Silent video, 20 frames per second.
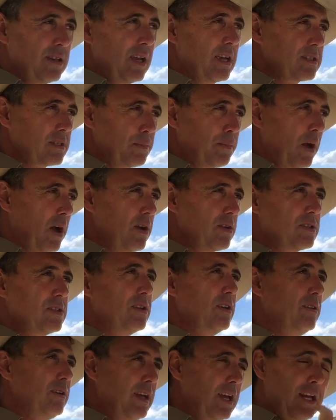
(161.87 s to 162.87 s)
as opposed
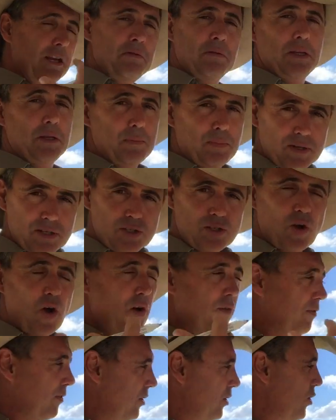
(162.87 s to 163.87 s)
to getting really pissed
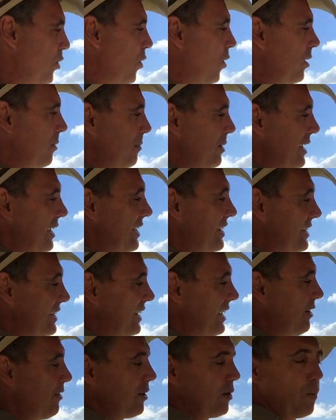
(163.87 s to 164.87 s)
off and annoyed and being
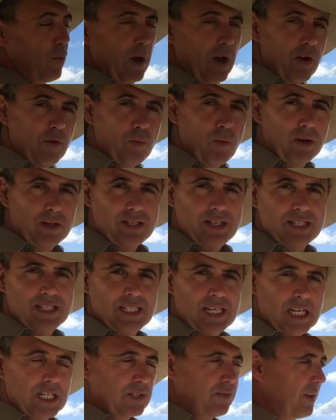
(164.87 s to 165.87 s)
clear and aware of what
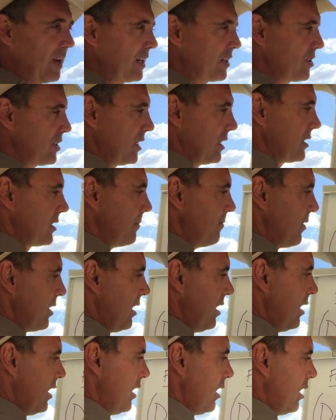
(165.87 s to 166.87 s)
dissatisfaction is,
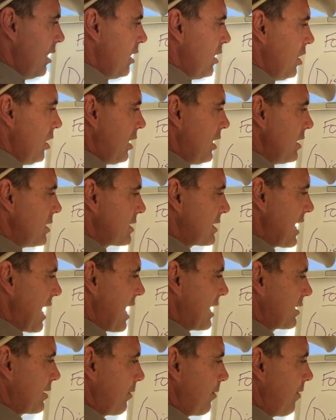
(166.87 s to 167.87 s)
you can
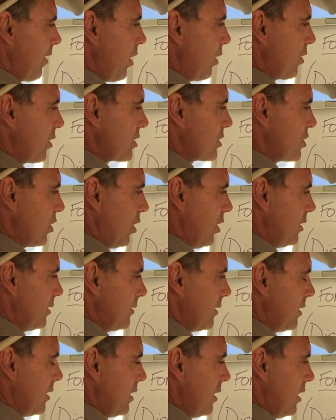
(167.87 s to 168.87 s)
start to focus
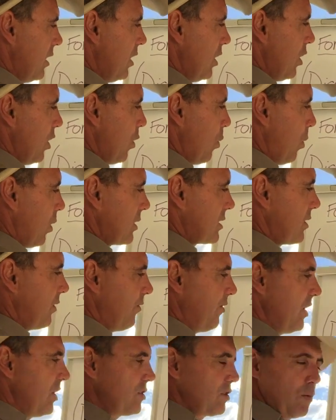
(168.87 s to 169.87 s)
on what's the
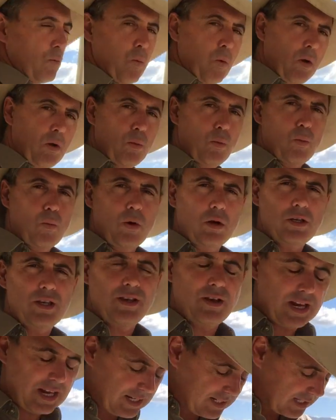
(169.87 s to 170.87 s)
vision,
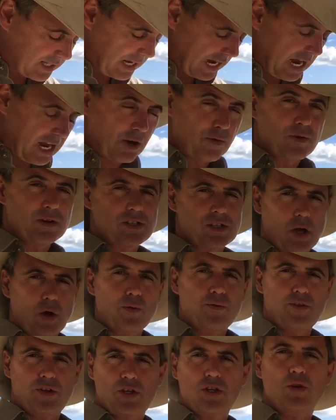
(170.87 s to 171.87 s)
what is the end
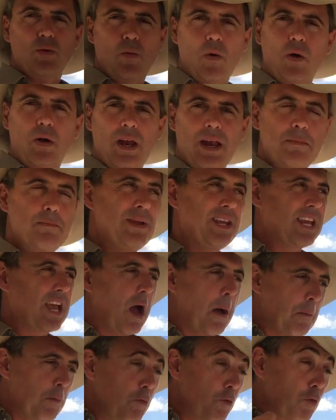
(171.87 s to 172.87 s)
result that you want, and
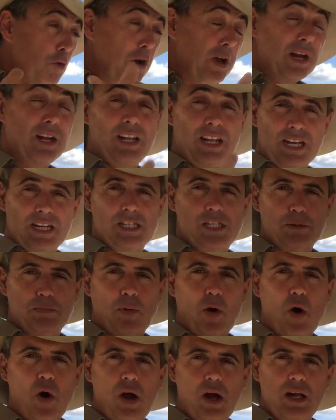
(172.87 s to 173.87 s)
become really
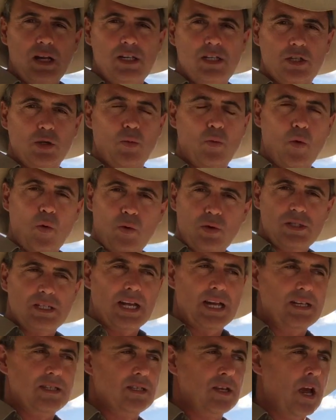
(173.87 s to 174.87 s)
inspired towards
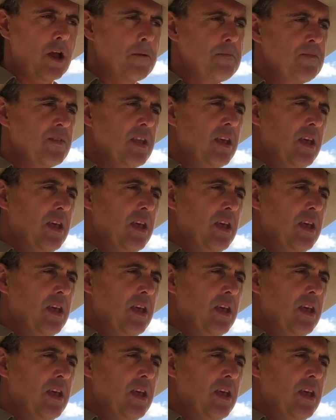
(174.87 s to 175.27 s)
that. So